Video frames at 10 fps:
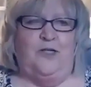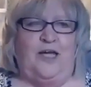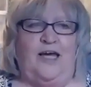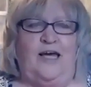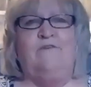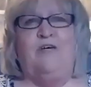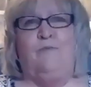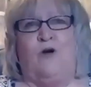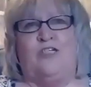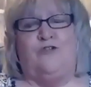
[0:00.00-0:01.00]
heavy
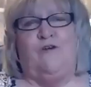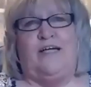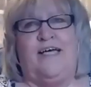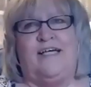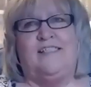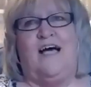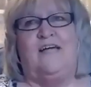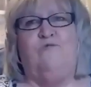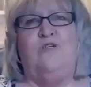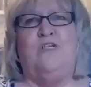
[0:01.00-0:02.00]
pressure, I guess. I
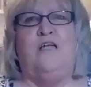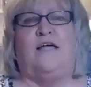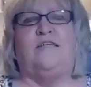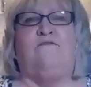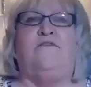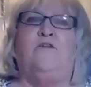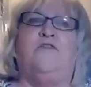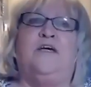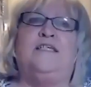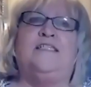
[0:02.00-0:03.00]
really like to fill
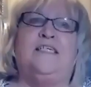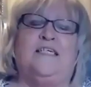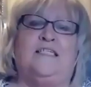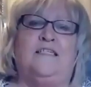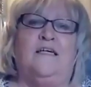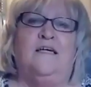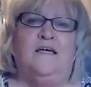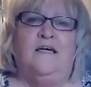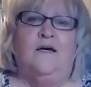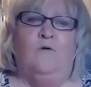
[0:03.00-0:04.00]
things in.
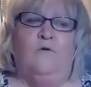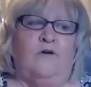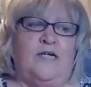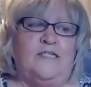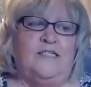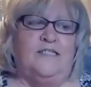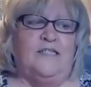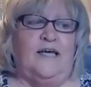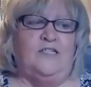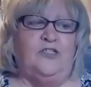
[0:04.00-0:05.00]
Whereas,
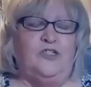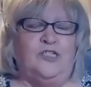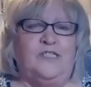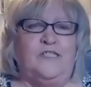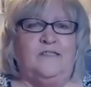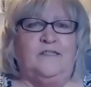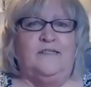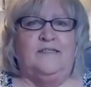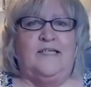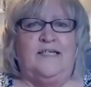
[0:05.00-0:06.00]
as you can
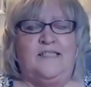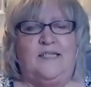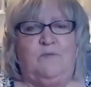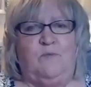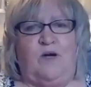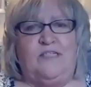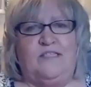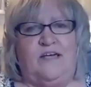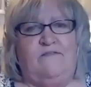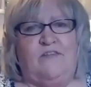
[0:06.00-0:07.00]
see in some of my
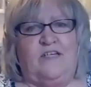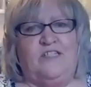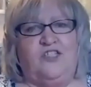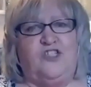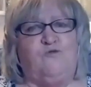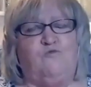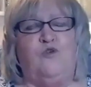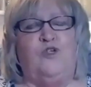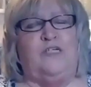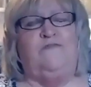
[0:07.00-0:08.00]
stuff, that it's just
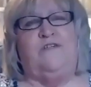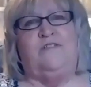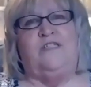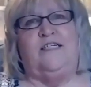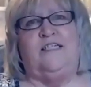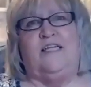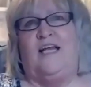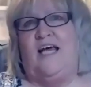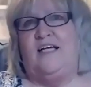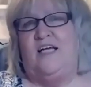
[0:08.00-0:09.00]
really filled in, and I
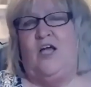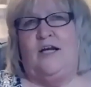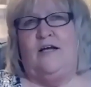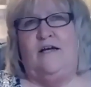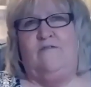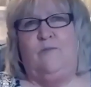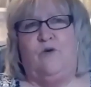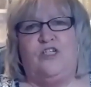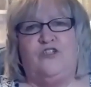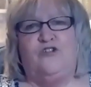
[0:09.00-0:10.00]
like a lot of heavy
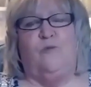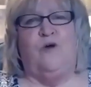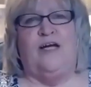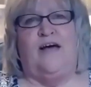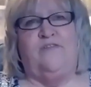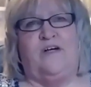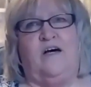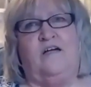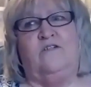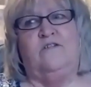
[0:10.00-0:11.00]
pressure to bring out the
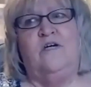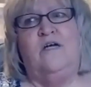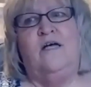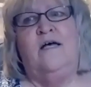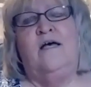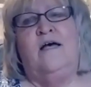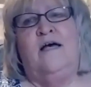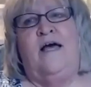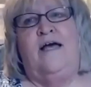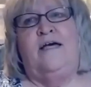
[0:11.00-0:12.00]
color.
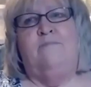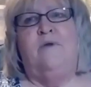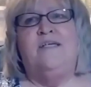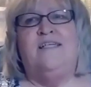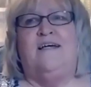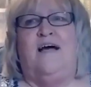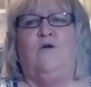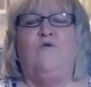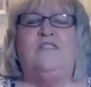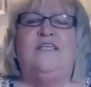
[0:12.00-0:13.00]
And plus, I
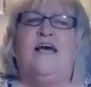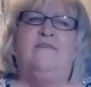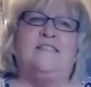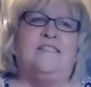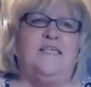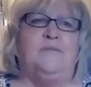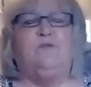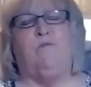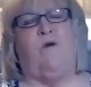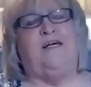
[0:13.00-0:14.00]
always had the
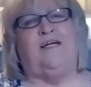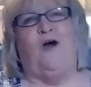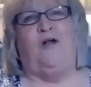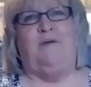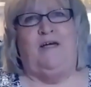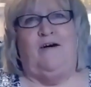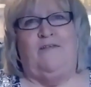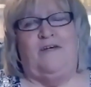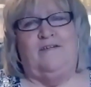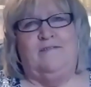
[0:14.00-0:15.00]
tips breaking on me
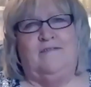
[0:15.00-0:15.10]
on the